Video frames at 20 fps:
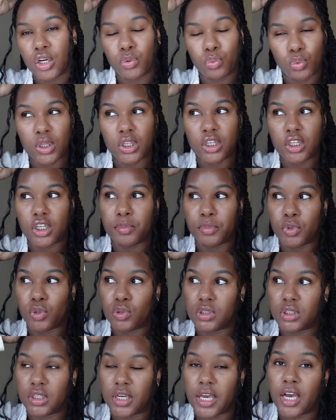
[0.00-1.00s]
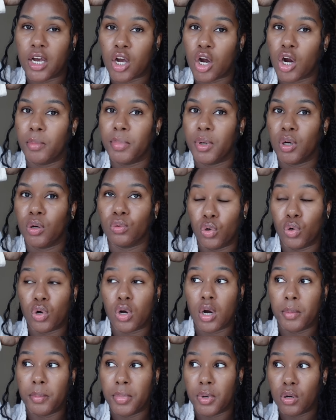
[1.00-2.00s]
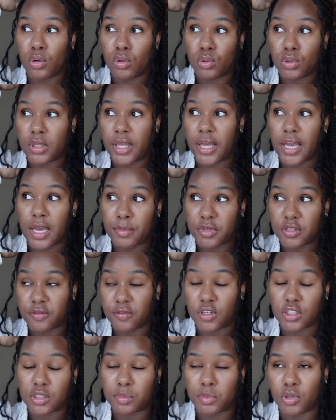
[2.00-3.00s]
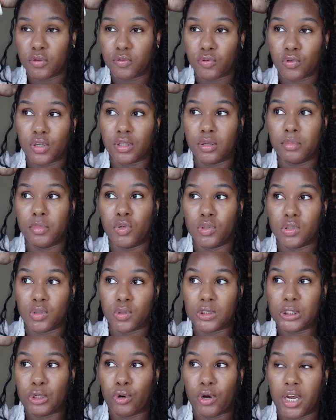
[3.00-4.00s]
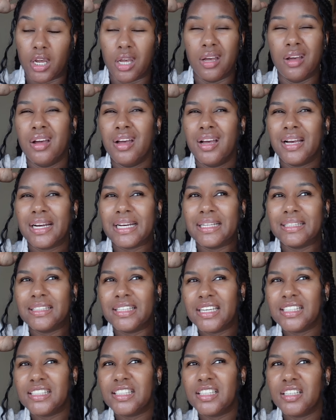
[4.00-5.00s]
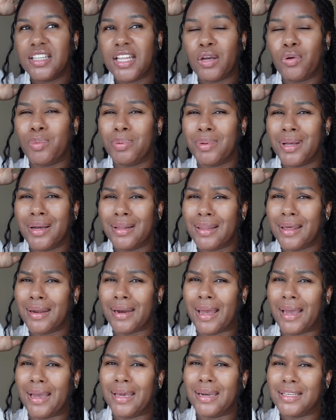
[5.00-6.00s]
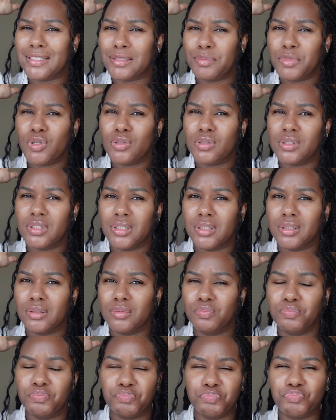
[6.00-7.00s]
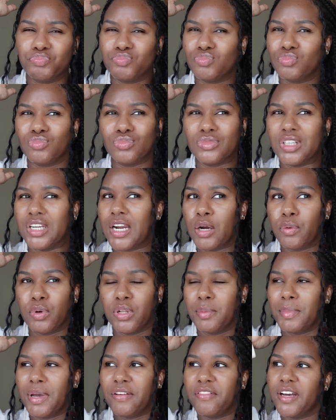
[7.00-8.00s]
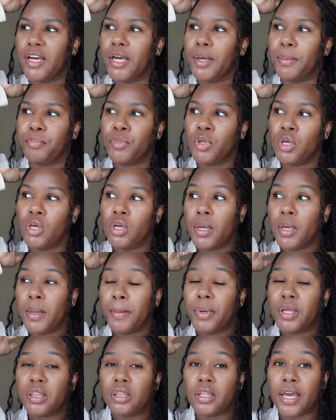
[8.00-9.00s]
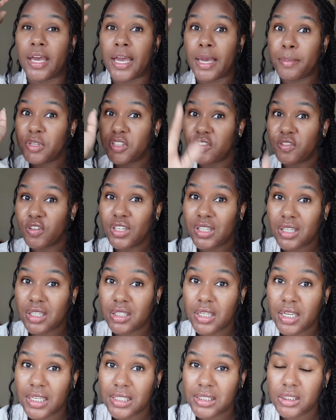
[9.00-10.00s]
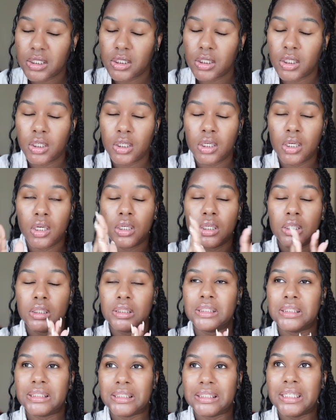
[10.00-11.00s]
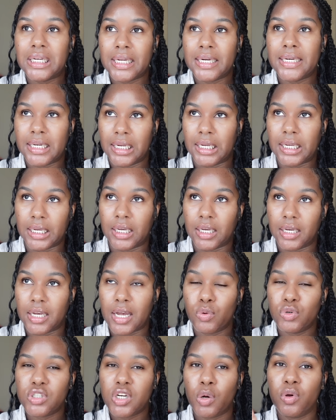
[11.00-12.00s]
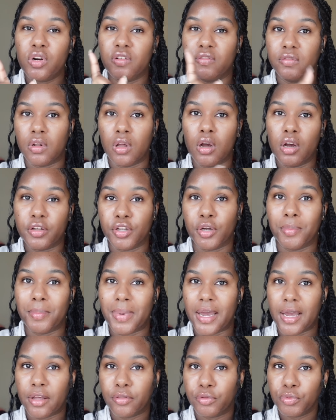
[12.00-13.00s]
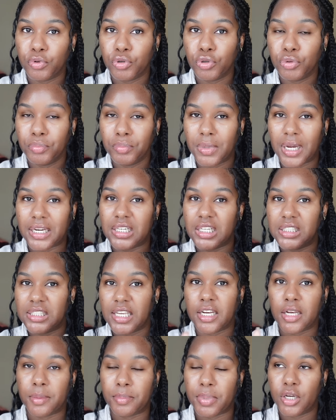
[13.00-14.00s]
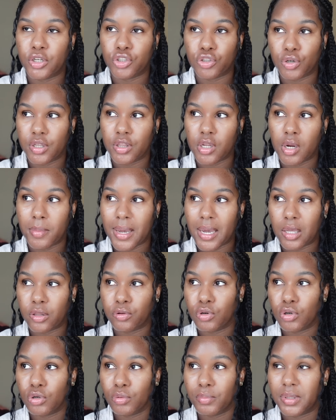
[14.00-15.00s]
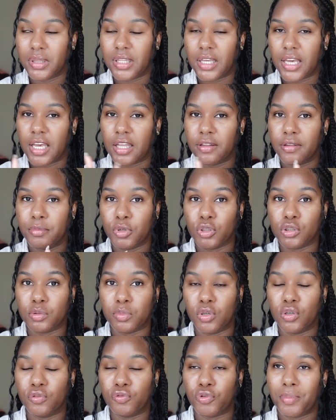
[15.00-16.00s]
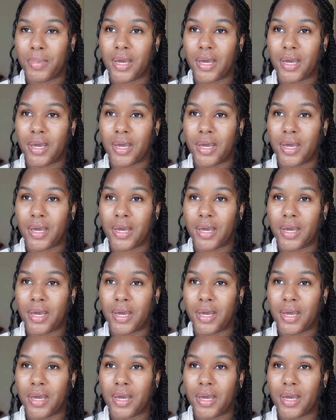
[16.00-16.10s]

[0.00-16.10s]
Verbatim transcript: really good music at Carbone. Carbone, the atmosphere is beautiful and the music was great. Contessa, they were playing a lot of 80s music. Not really my vibe. But the atmosphere in Contessa, stunning. I wish I would have vlogged their bathroom. I did take a picture in their bathroom, but they had the most beautiful